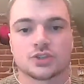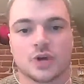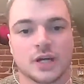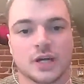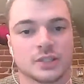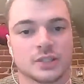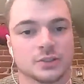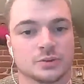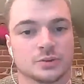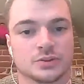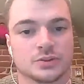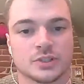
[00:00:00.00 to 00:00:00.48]

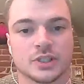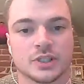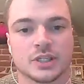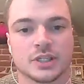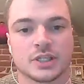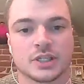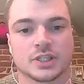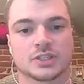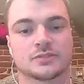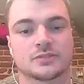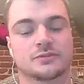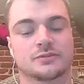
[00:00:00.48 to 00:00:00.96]
try new
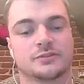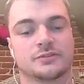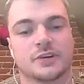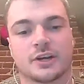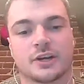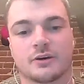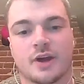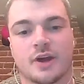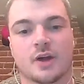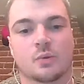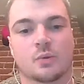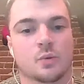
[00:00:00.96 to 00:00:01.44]
things,
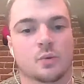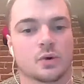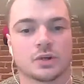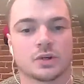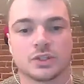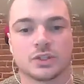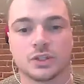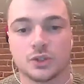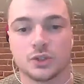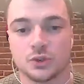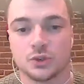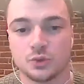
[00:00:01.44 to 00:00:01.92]
figure out
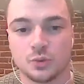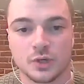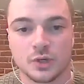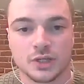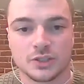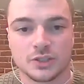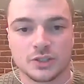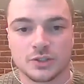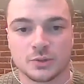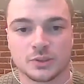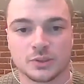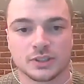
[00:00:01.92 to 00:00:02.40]
what you
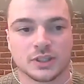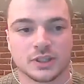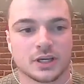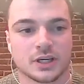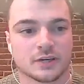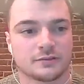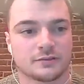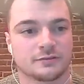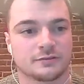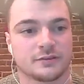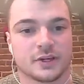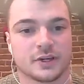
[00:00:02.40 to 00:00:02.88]
want to do in life,